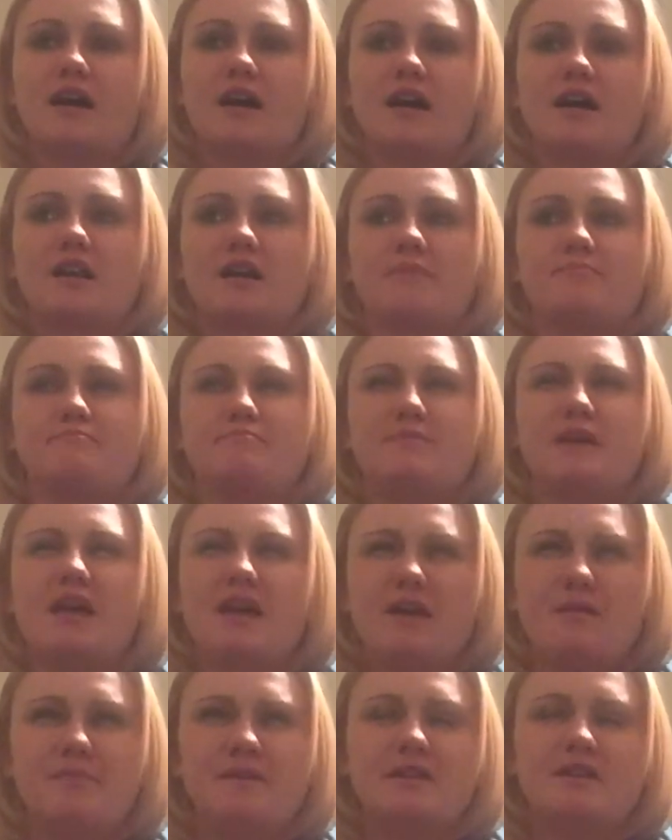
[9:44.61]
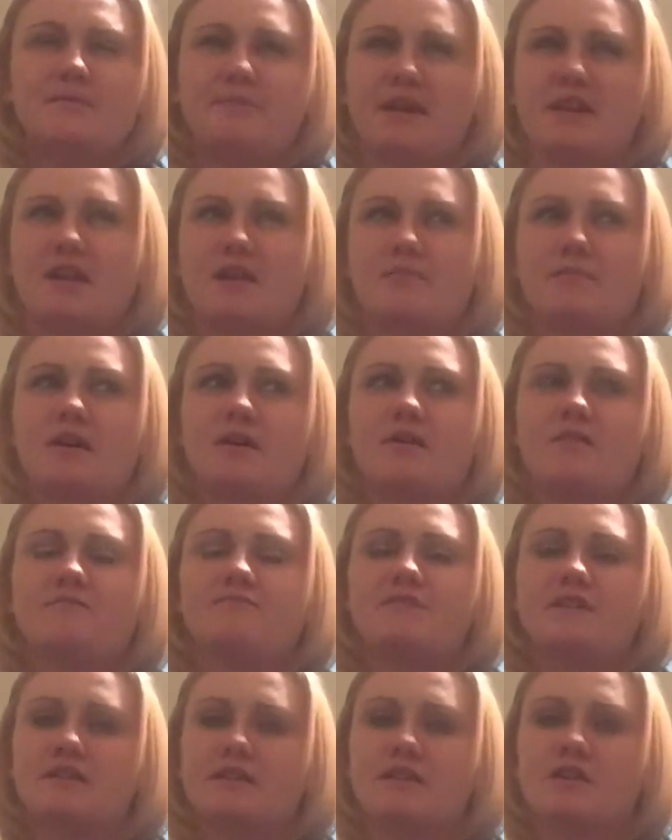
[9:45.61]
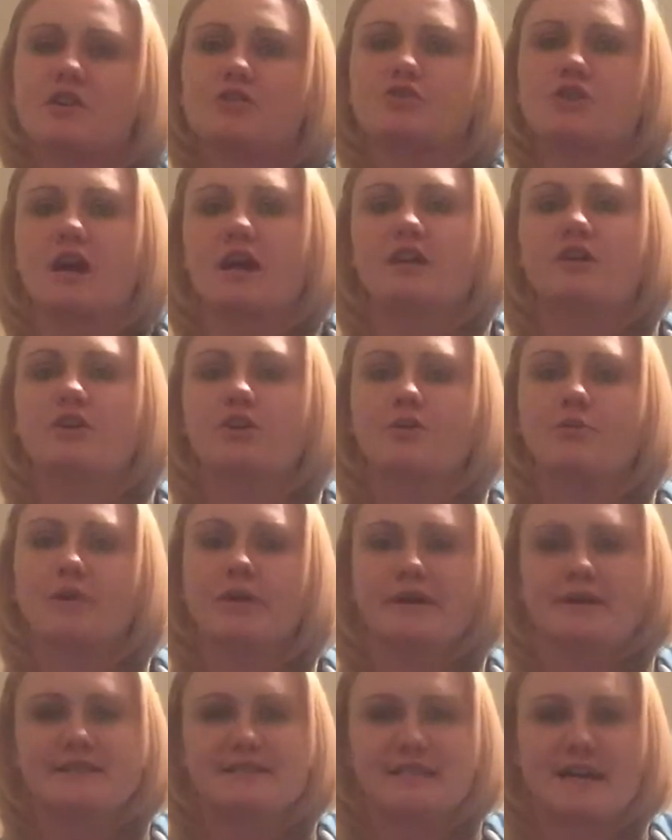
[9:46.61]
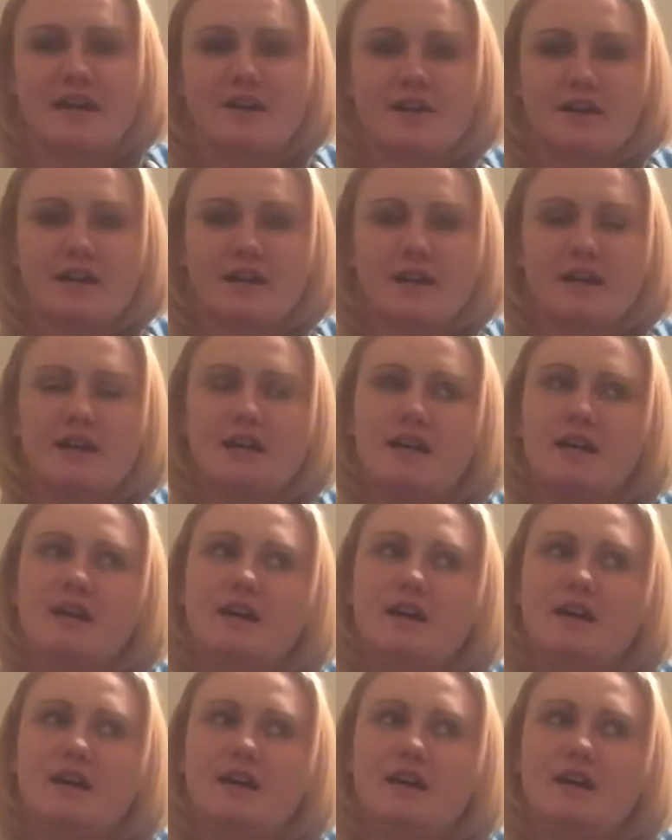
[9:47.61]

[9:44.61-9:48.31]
and maybe, depending on how I'm feeling, I'll try to go to work on Saturday.